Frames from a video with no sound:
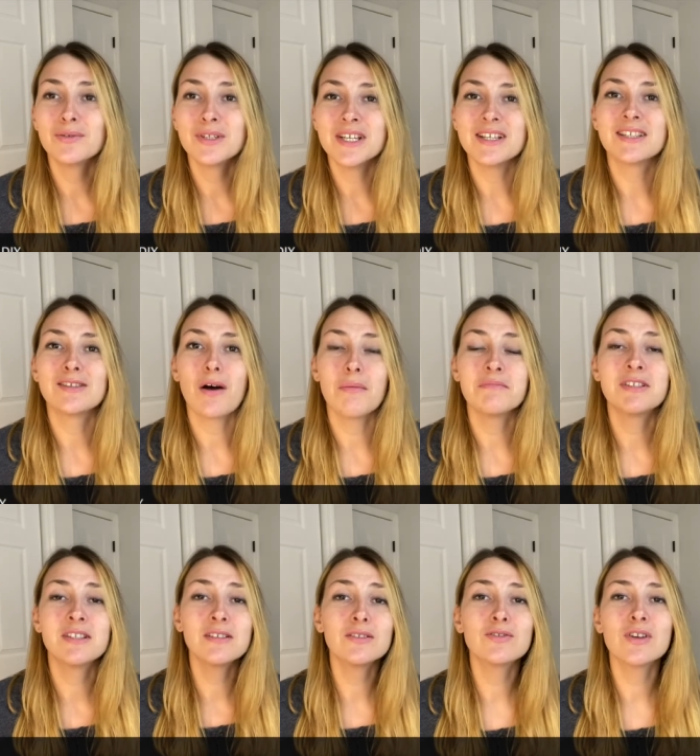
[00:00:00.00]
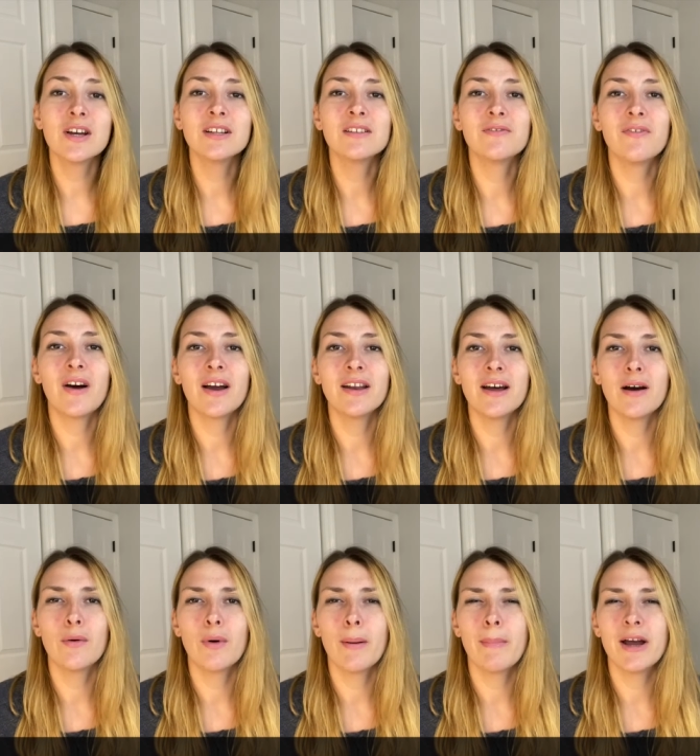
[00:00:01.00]
this. So I'm still trying to find out
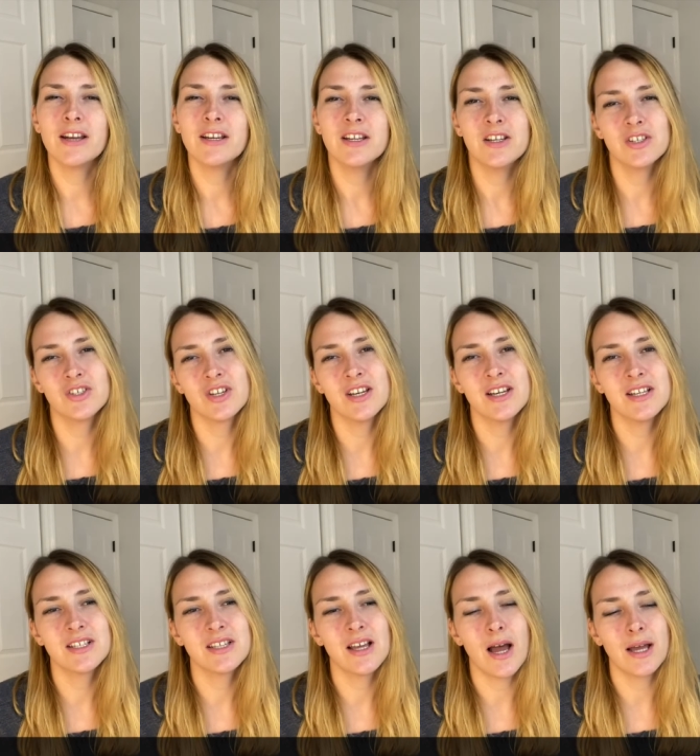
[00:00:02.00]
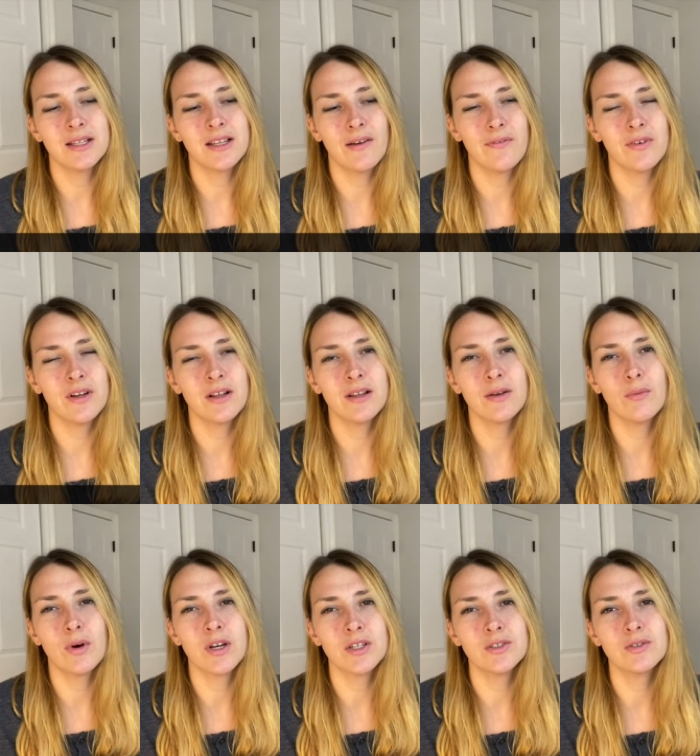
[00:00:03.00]
what my niche is. I definitely
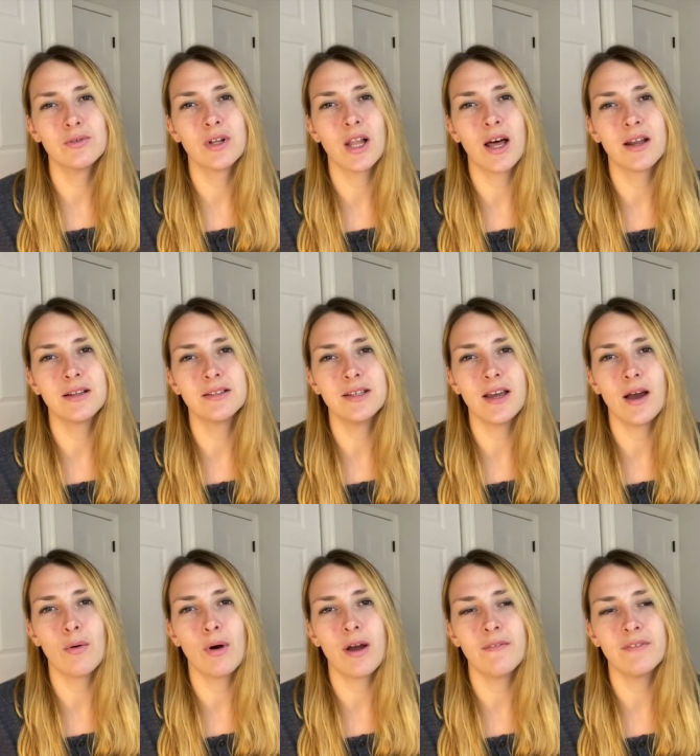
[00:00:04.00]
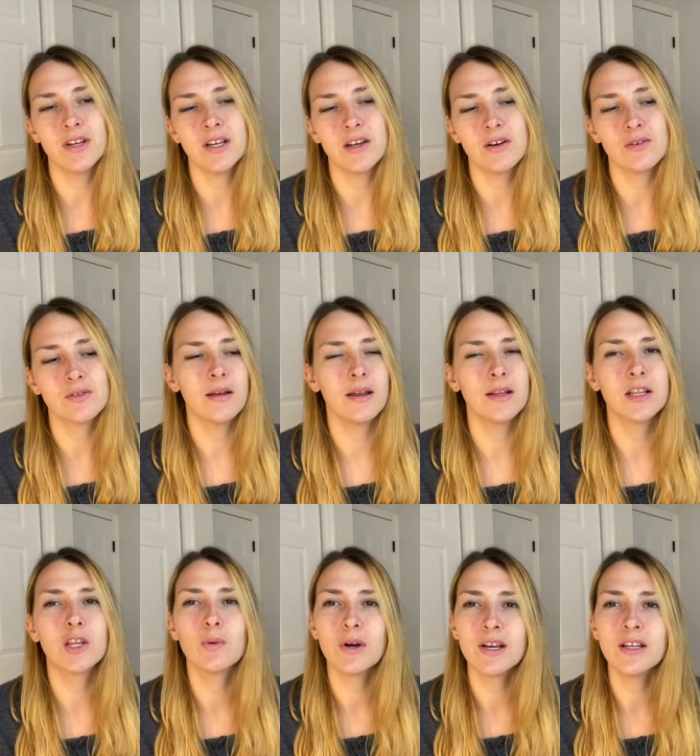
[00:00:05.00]
want to do a lot of DIY videos in
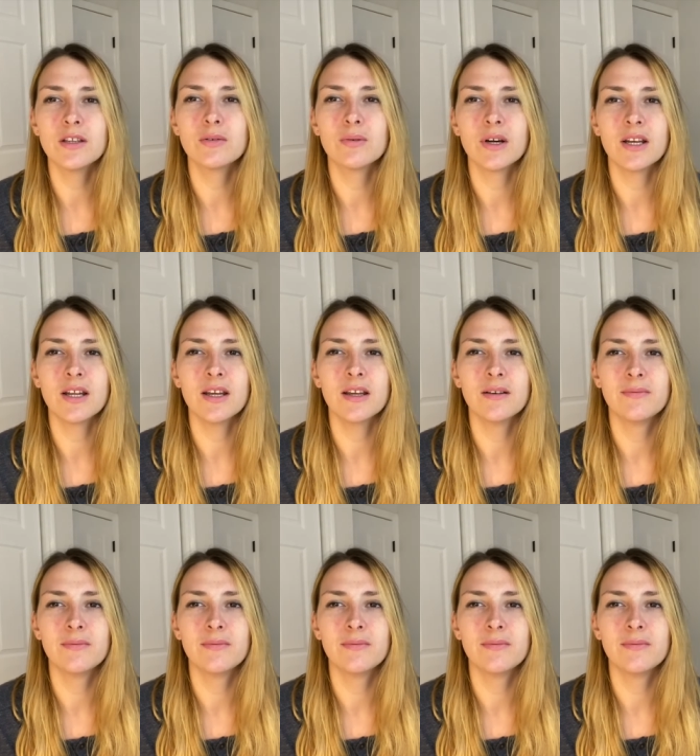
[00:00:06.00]
20 2020